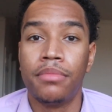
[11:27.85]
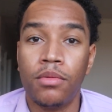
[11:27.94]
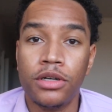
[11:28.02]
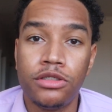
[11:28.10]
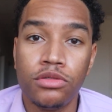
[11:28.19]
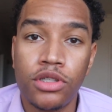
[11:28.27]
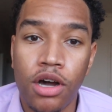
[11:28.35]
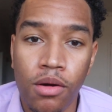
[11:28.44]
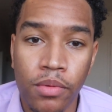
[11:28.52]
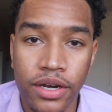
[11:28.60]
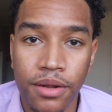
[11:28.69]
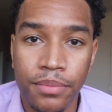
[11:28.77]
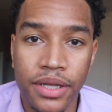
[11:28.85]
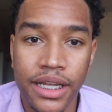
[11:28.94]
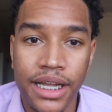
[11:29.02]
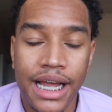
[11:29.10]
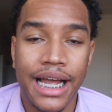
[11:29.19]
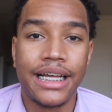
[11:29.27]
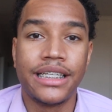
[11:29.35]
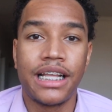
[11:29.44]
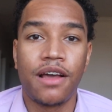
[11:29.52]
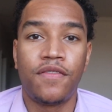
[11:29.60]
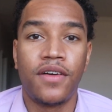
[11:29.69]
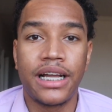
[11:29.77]
But what you don't want to be is
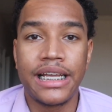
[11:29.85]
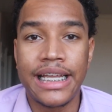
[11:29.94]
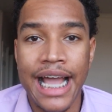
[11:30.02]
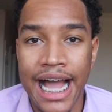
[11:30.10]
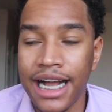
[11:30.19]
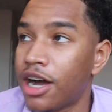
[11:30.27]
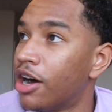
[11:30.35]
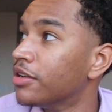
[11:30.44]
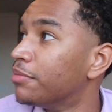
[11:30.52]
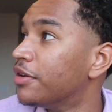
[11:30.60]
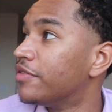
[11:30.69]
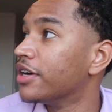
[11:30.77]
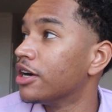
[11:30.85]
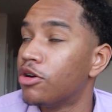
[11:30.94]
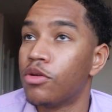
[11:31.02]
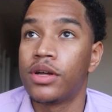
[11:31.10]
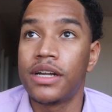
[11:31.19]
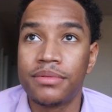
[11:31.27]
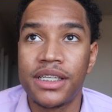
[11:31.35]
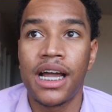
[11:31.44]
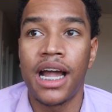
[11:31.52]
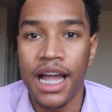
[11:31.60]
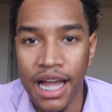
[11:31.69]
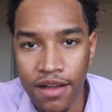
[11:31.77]
that fucking catcalling motherfucker going up
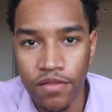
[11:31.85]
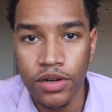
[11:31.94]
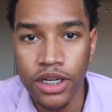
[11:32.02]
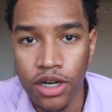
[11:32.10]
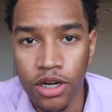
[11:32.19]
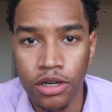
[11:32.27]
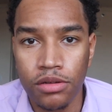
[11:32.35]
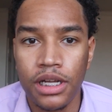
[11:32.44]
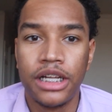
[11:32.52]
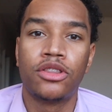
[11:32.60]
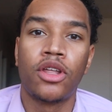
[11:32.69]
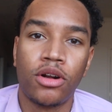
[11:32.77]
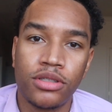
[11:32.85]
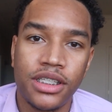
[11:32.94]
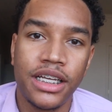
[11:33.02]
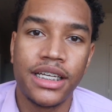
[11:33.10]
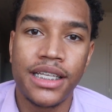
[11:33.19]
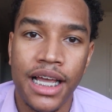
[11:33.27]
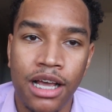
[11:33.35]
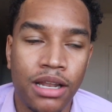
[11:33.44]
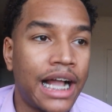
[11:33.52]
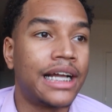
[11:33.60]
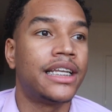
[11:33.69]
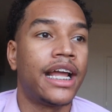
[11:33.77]
to every girl thirsty as hell
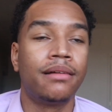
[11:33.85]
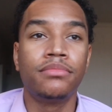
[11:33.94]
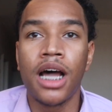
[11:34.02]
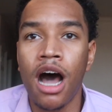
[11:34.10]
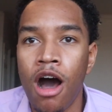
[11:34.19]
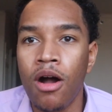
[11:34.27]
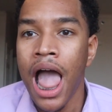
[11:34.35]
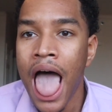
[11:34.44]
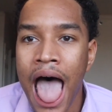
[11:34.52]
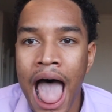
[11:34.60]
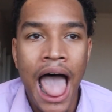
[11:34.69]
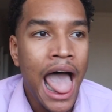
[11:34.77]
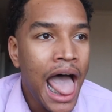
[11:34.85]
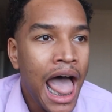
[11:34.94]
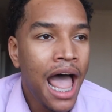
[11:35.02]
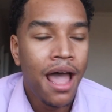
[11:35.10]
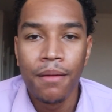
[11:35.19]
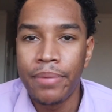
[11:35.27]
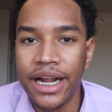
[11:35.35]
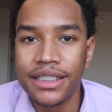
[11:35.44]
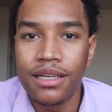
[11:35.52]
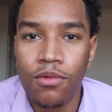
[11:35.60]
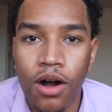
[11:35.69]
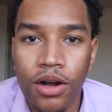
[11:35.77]
like a damn dog,
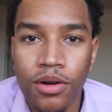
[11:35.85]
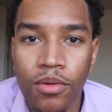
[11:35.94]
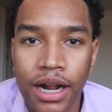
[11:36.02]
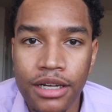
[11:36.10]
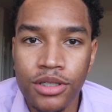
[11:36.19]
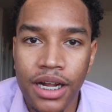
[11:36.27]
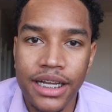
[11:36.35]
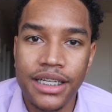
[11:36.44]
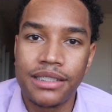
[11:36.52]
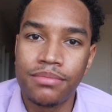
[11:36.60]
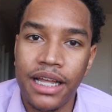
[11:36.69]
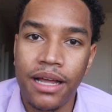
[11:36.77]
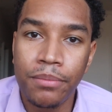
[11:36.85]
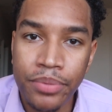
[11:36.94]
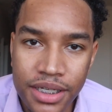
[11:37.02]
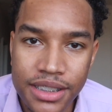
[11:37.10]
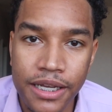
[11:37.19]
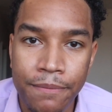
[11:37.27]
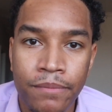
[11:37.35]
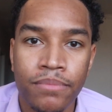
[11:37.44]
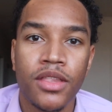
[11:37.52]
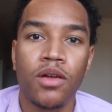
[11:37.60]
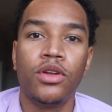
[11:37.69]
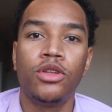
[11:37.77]
pants and walking around trying to get some damn pussy.
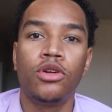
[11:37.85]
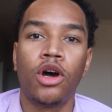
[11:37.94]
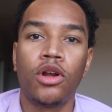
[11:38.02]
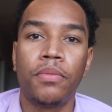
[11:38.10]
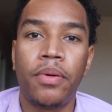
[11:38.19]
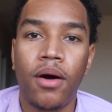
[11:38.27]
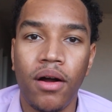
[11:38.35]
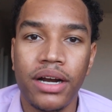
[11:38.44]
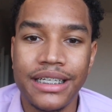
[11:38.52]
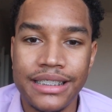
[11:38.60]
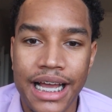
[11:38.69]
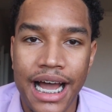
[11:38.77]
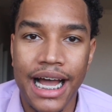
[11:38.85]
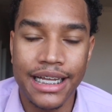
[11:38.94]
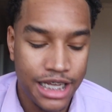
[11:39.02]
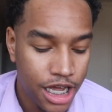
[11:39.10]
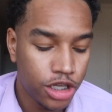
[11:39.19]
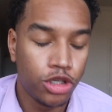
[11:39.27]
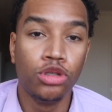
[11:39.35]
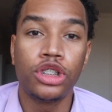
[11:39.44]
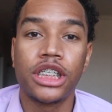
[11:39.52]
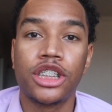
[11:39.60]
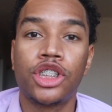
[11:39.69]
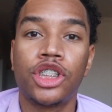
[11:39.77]
When you go to parties, guys,
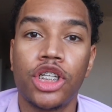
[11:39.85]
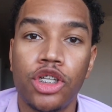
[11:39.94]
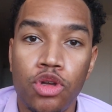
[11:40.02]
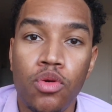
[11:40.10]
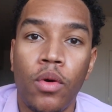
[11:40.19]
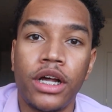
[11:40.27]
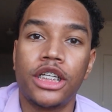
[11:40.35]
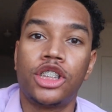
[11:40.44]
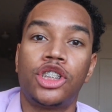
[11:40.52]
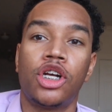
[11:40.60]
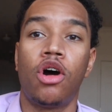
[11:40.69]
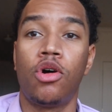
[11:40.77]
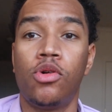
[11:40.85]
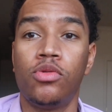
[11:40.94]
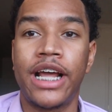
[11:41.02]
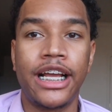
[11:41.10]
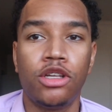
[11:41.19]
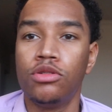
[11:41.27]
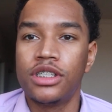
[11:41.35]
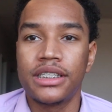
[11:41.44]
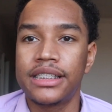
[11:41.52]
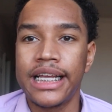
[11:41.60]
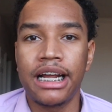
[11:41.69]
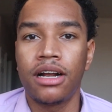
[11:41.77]
you want to show that you
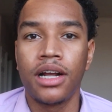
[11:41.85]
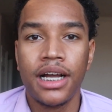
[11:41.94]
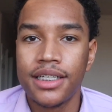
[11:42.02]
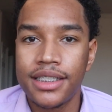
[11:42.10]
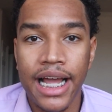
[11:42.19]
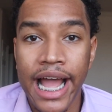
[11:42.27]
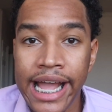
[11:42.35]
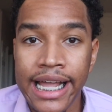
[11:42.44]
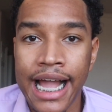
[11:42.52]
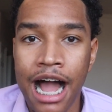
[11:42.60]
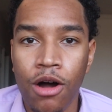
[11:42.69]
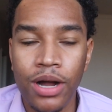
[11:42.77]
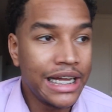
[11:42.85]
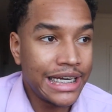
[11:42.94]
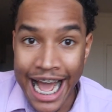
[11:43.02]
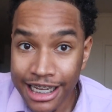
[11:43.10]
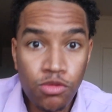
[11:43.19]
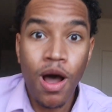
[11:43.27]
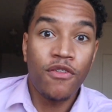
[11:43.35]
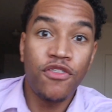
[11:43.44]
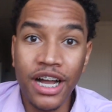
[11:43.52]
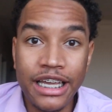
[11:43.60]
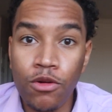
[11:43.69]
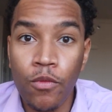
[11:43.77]
just there to hang out. That's why
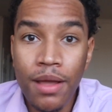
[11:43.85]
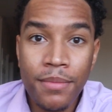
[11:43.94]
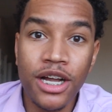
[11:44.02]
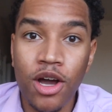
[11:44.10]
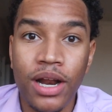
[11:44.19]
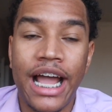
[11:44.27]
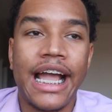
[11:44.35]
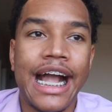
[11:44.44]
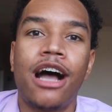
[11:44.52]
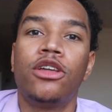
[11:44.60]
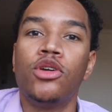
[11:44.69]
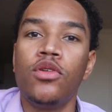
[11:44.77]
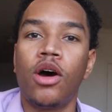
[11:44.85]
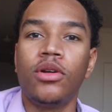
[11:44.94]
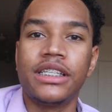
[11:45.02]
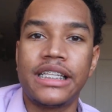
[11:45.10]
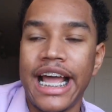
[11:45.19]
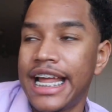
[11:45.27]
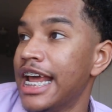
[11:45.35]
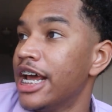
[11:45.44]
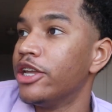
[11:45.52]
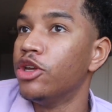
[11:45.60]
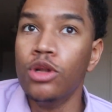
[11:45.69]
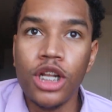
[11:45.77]
fucking women go to hang out. You notice that
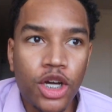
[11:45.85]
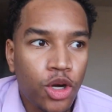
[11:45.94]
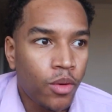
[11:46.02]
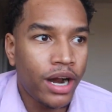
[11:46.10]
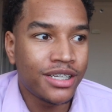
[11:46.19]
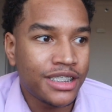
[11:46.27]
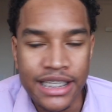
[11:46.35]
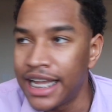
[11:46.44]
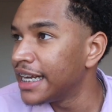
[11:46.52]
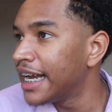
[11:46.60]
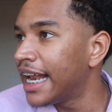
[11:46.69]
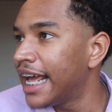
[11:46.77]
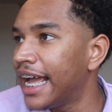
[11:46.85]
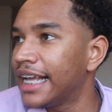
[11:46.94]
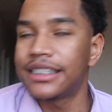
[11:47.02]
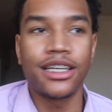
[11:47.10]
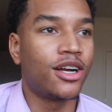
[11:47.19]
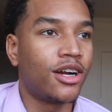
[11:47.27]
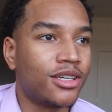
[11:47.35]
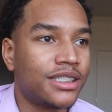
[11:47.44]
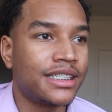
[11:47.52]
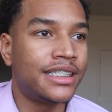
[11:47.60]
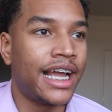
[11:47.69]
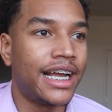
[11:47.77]
you looking around standing at ass, the
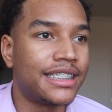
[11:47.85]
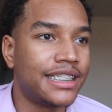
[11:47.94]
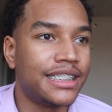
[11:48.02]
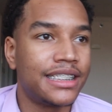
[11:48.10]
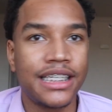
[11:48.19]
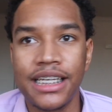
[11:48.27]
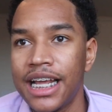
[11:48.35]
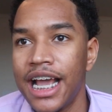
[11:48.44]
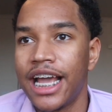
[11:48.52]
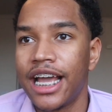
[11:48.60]
girls is dancing and shit,